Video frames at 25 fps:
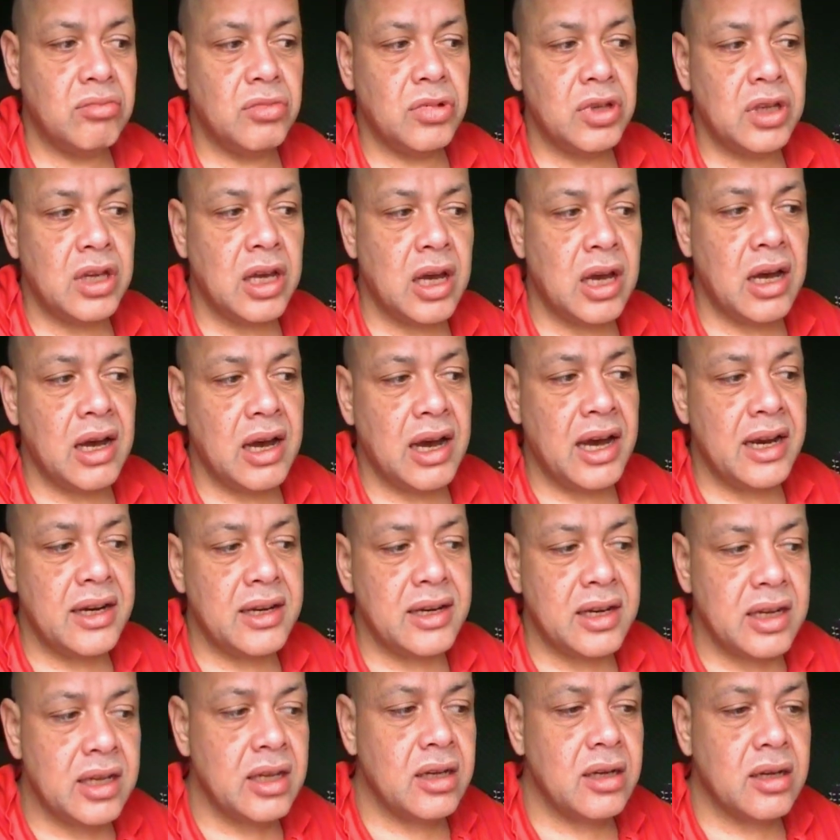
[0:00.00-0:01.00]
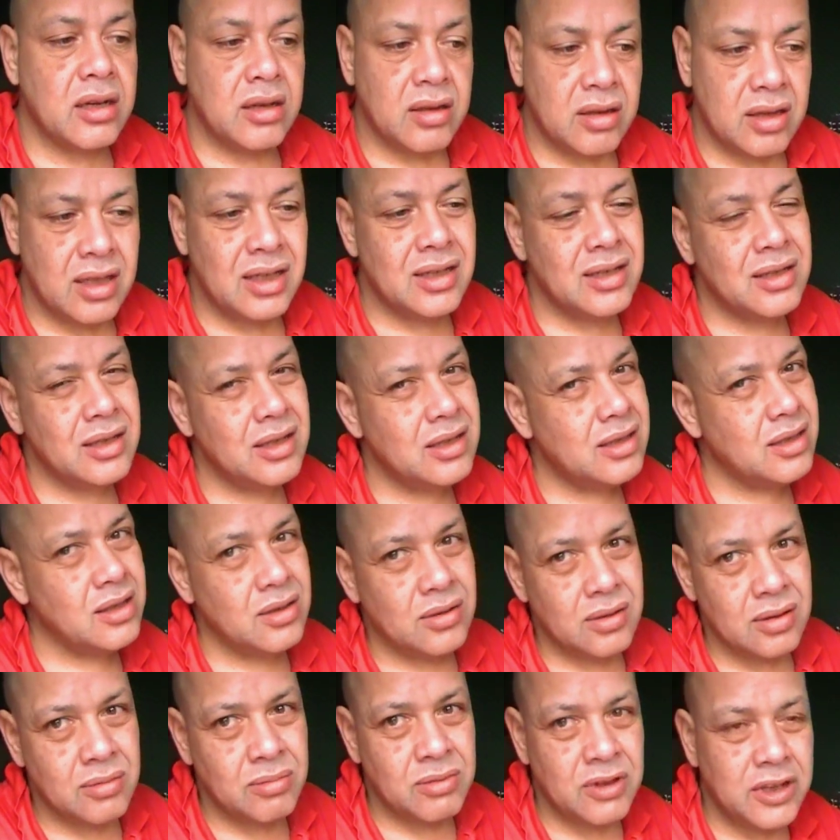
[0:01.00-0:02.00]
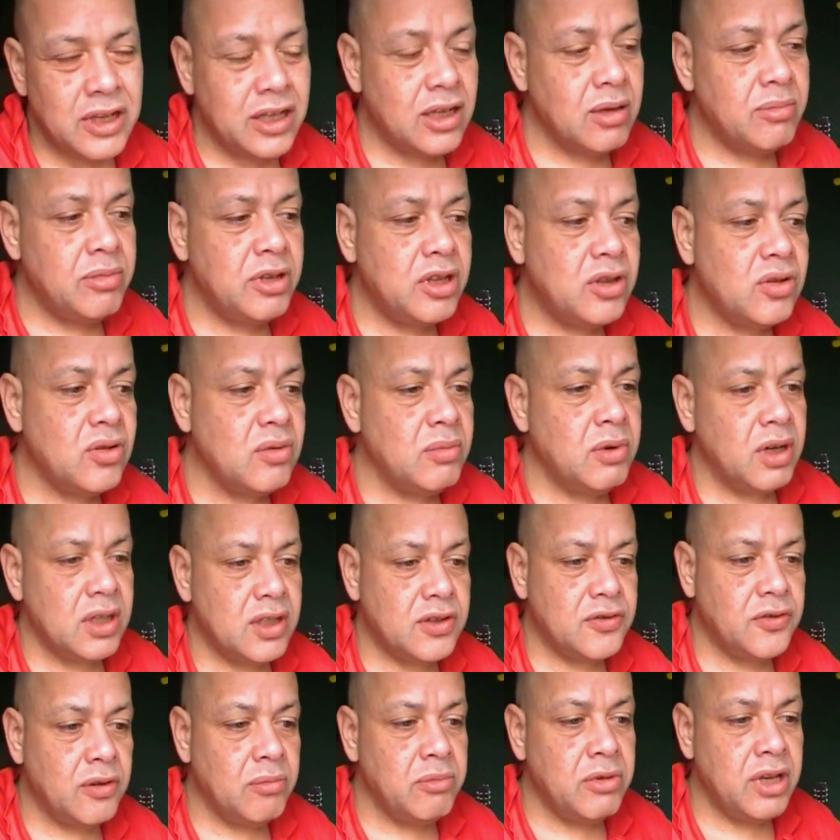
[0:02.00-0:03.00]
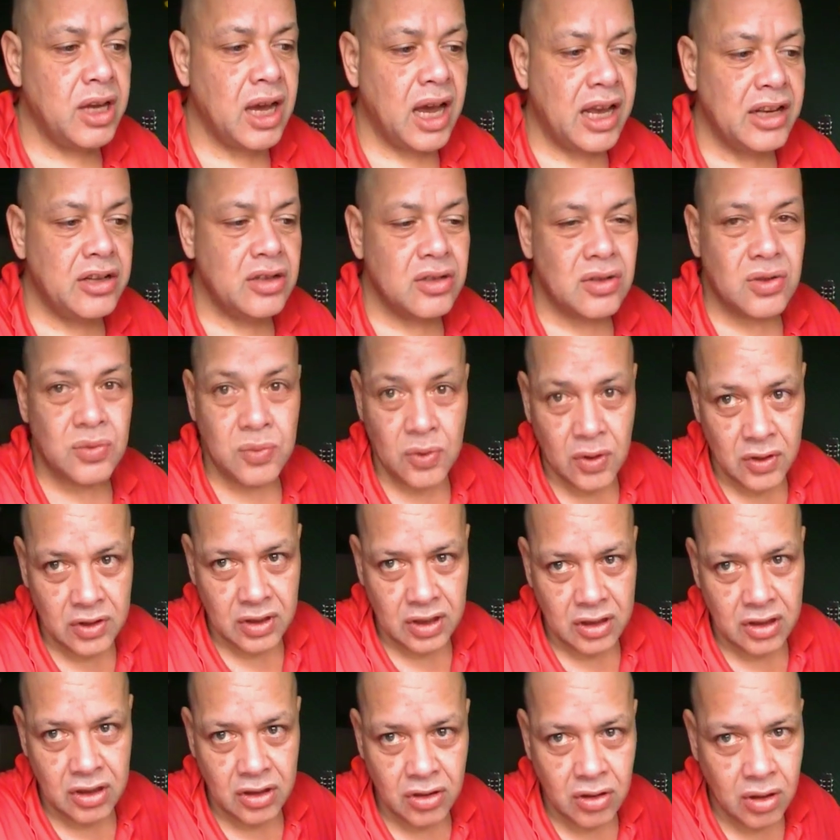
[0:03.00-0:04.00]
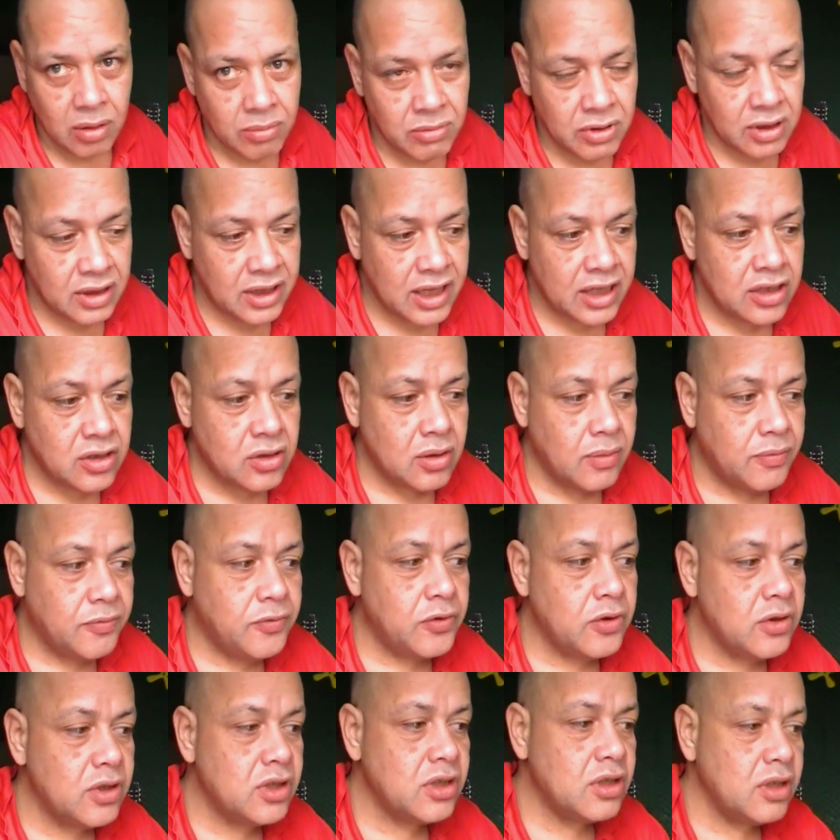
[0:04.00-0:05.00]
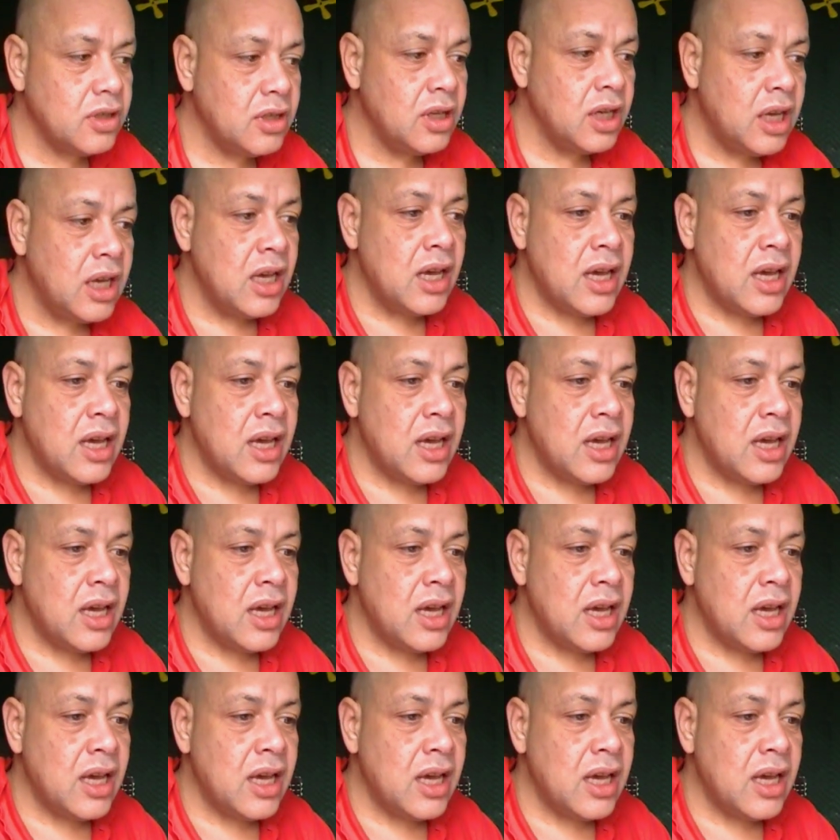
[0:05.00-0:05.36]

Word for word: yeah I think this is a little bit too much for me I just wanted the normal desktop version